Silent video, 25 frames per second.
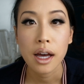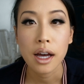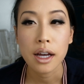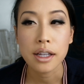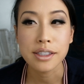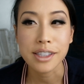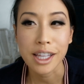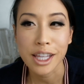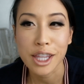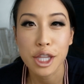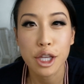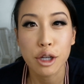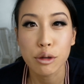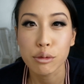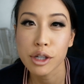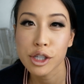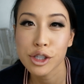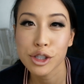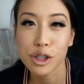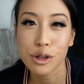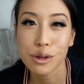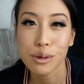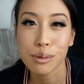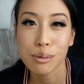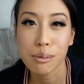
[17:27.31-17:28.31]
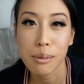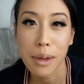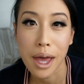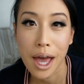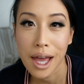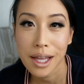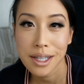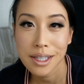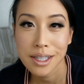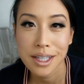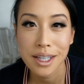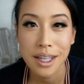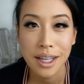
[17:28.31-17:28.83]
It's like the original
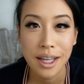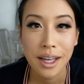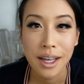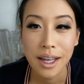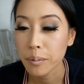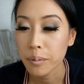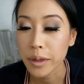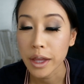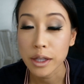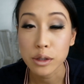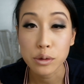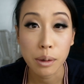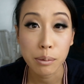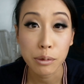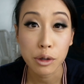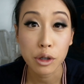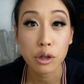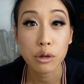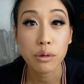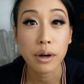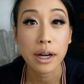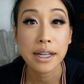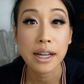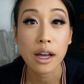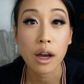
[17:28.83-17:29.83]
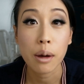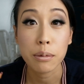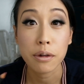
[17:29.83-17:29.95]
matte. That's what I'm gonna do right now.